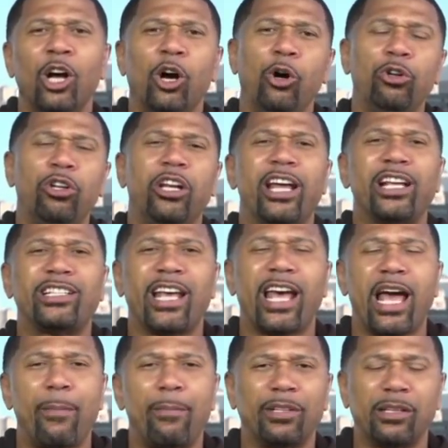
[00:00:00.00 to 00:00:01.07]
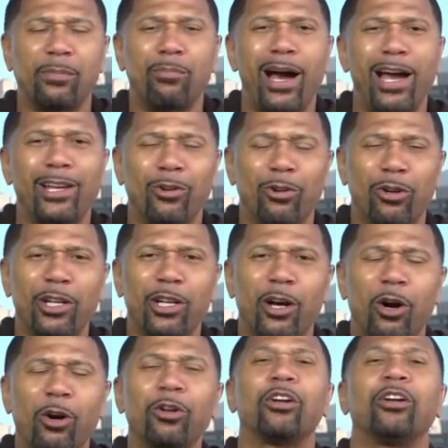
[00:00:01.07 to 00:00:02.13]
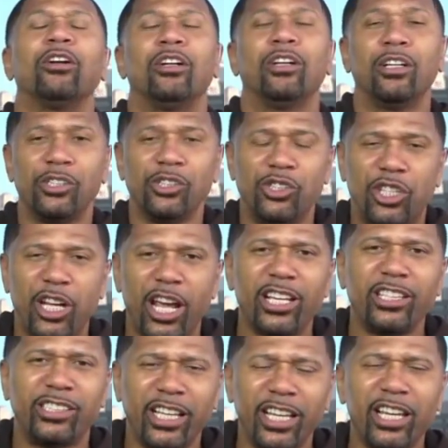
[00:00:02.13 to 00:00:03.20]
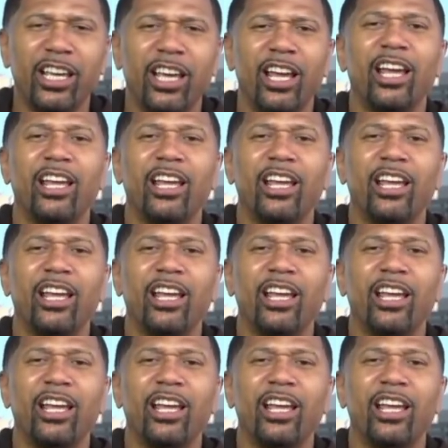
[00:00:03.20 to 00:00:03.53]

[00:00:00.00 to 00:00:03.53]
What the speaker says: who do they tab as a minority owner? Jay-Z.